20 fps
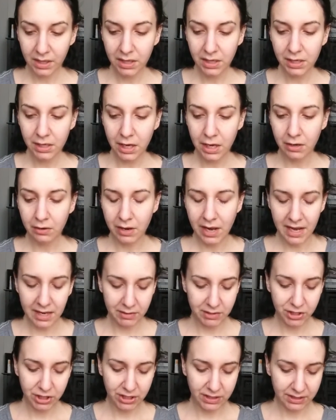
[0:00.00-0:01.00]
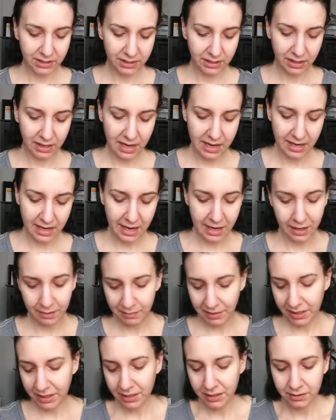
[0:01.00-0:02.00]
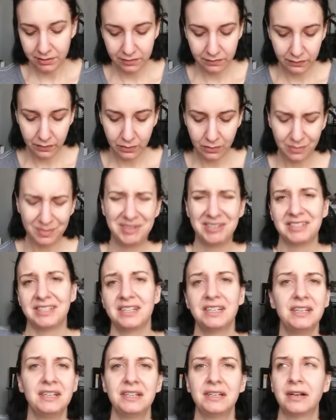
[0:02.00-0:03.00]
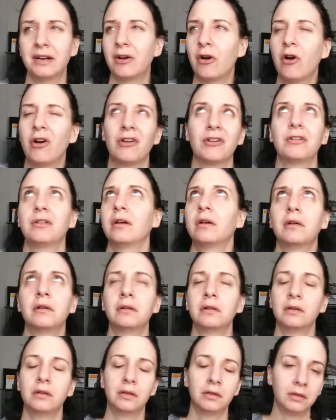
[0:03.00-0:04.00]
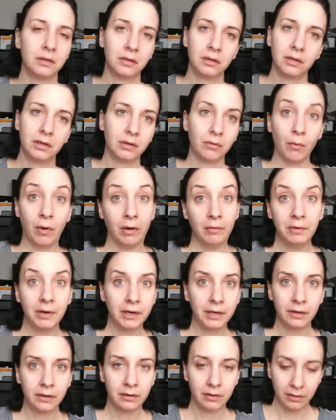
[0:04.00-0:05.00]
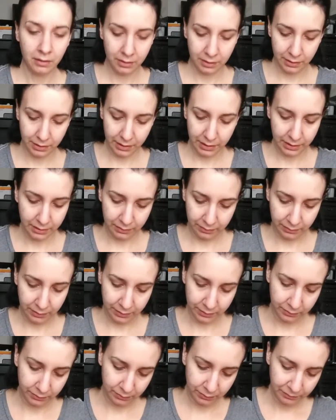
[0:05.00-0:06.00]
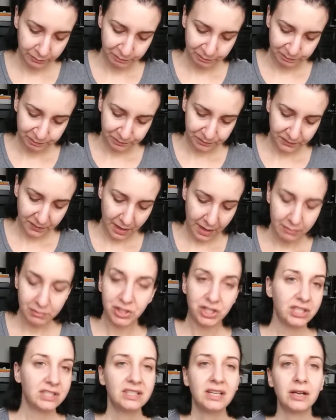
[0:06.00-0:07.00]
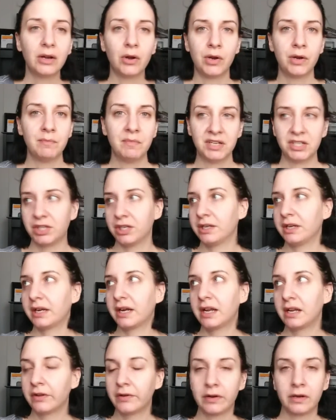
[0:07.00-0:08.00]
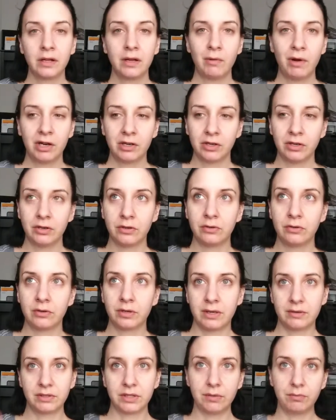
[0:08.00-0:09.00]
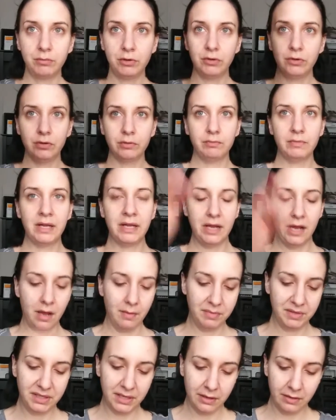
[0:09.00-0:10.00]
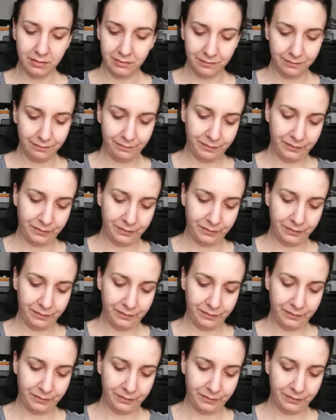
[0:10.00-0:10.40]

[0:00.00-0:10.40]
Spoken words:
you know, I just, like, I had my hands full because I didn't get a card. Why would I get a card? I don't know. I was just, like, on a mission. Like, I literally walked in the door and I was like, makeup, so.